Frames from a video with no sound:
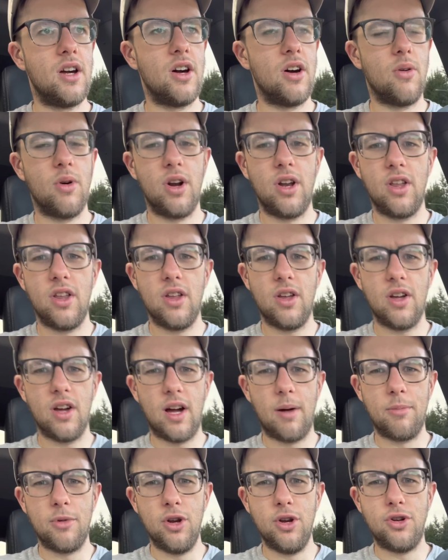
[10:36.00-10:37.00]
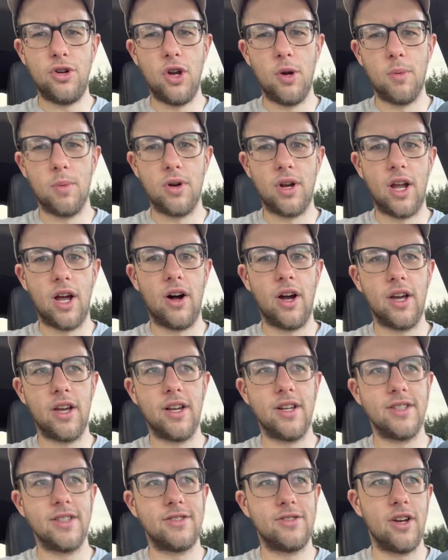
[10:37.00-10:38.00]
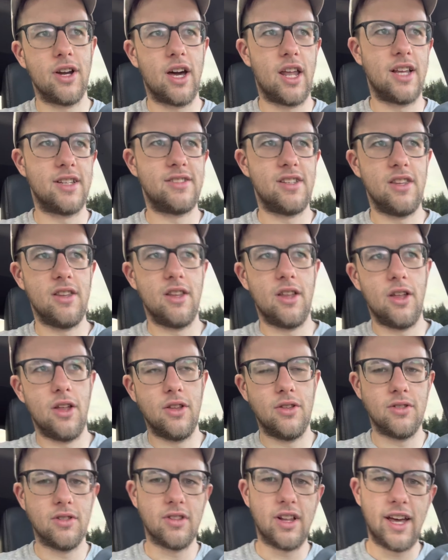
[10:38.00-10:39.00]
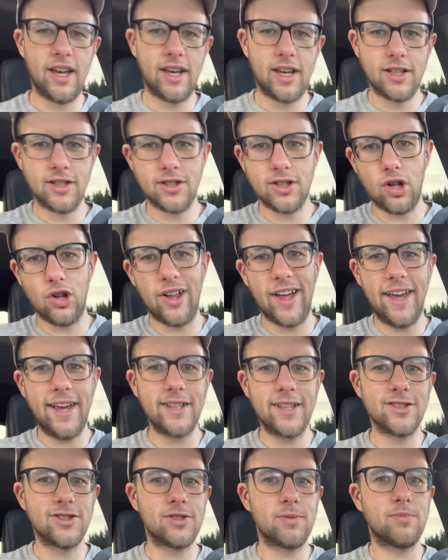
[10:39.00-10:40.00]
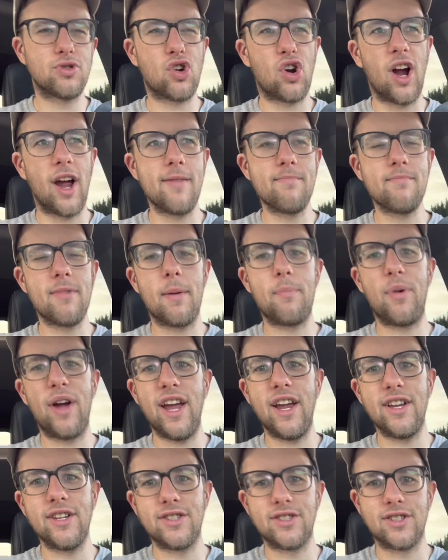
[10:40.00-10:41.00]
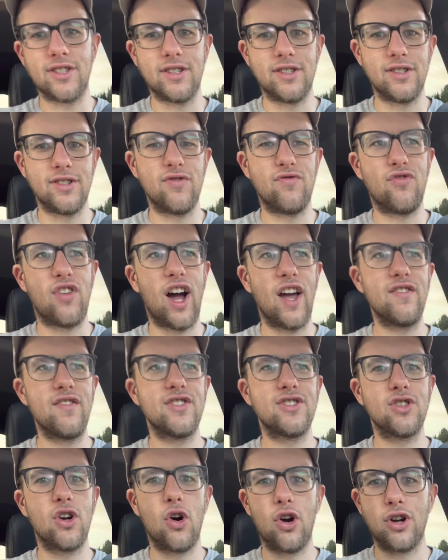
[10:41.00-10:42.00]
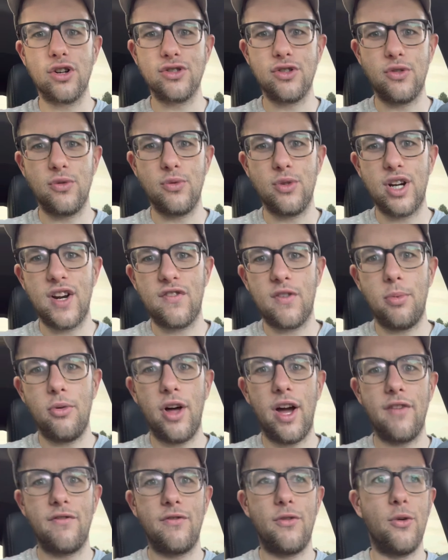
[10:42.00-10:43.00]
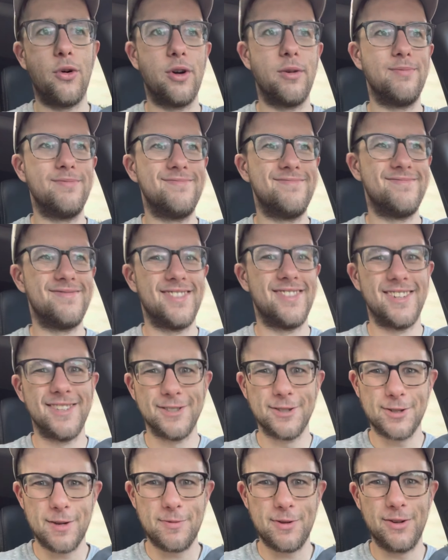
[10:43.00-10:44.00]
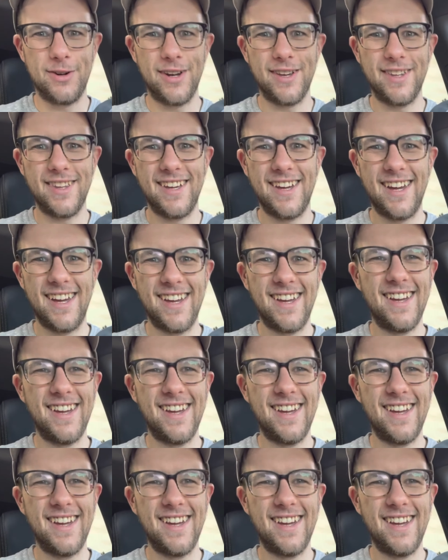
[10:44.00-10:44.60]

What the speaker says: I'm a YouTuber now, I guess. So I gotta say the like and subscribe my page and 5 stars on whatever platform, something like that.